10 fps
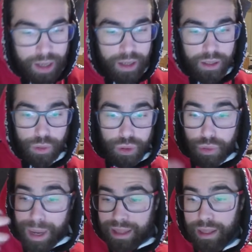You, you
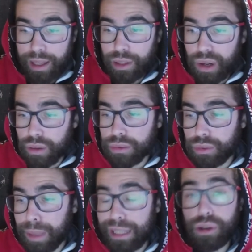might, uh, you know,
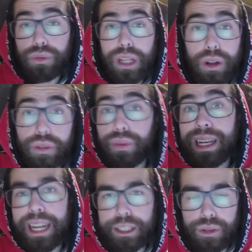you might lose a lot of
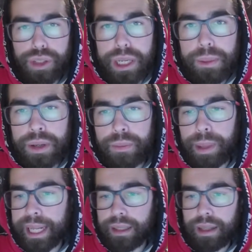relationships,
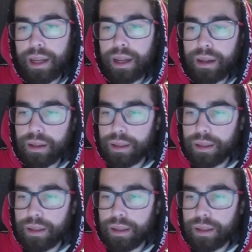but uh,